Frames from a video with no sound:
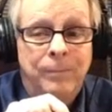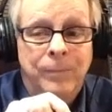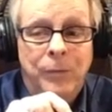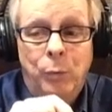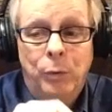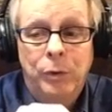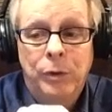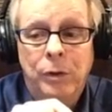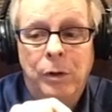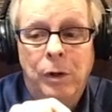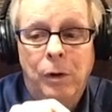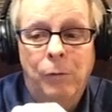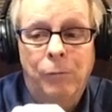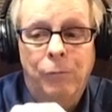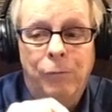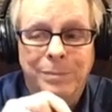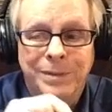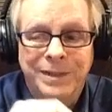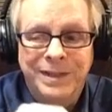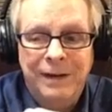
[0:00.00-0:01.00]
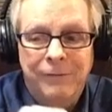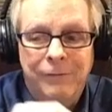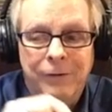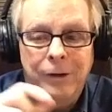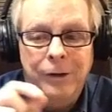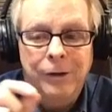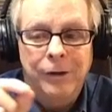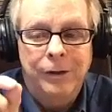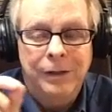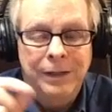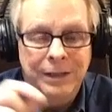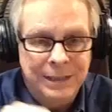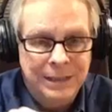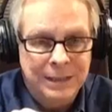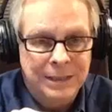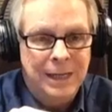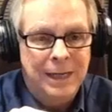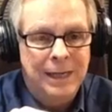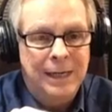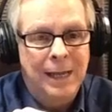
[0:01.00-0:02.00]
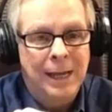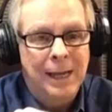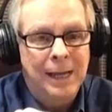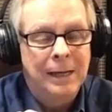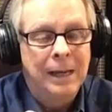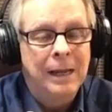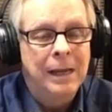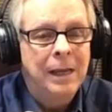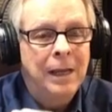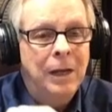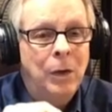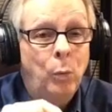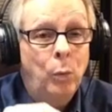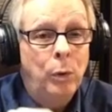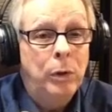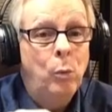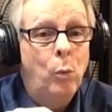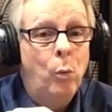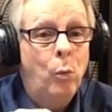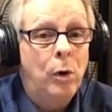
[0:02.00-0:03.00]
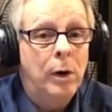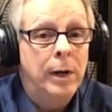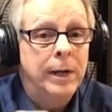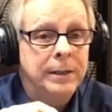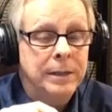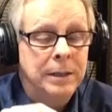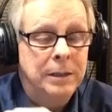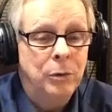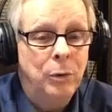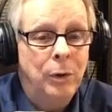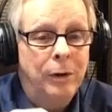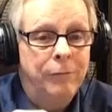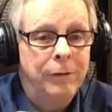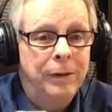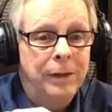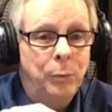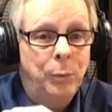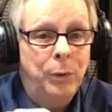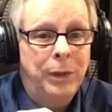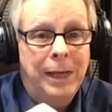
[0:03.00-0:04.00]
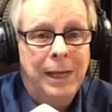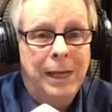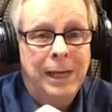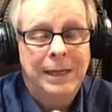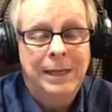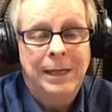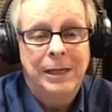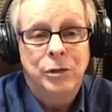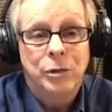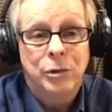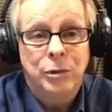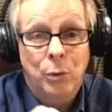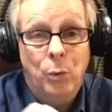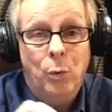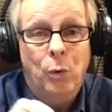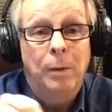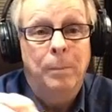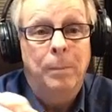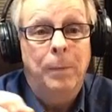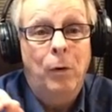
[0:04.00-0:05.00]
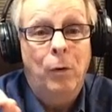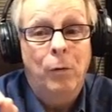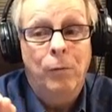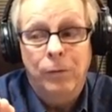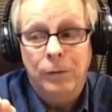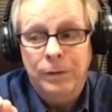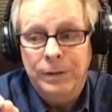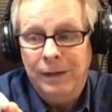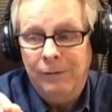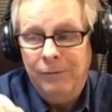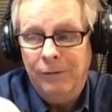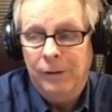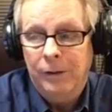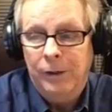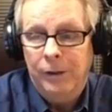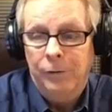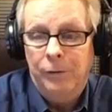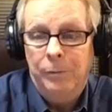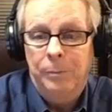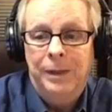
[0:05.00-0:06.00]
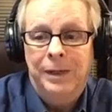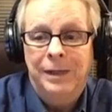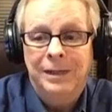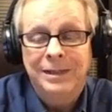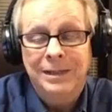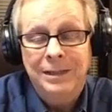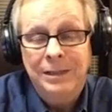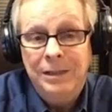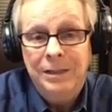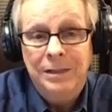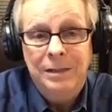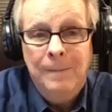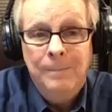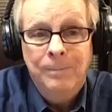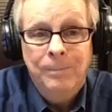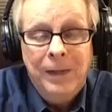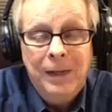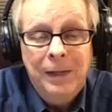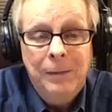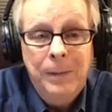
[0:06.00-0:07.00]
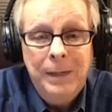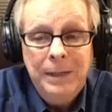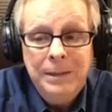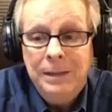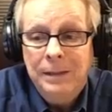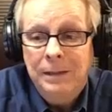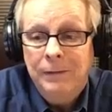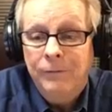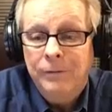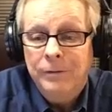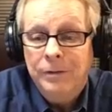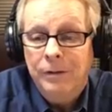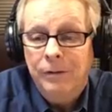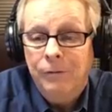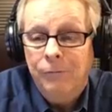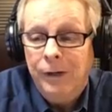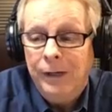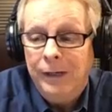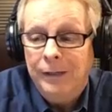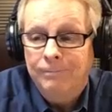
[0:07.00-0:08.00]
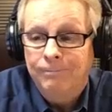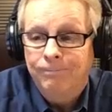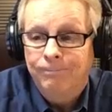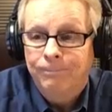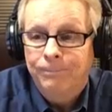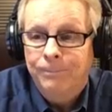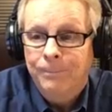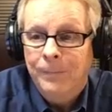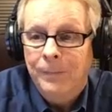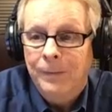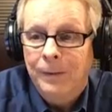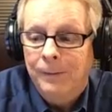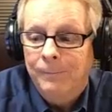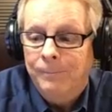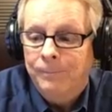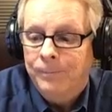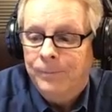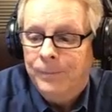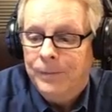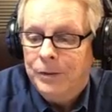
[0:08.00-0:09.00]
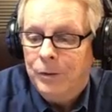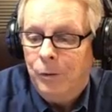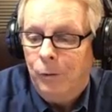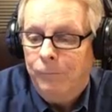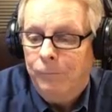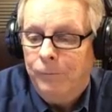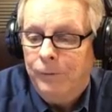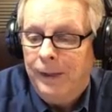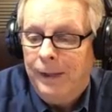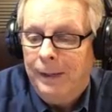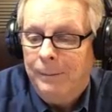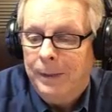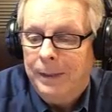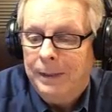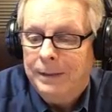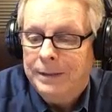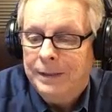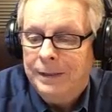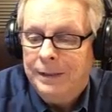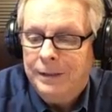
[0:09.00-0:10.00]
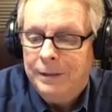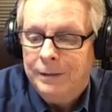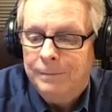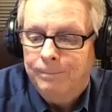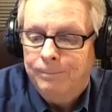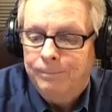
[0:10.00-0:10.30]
When you go from 700 to 699, we want to do everything we can to get your score up over 700 because it makes a difference on the rate. So hopefully that makes sense.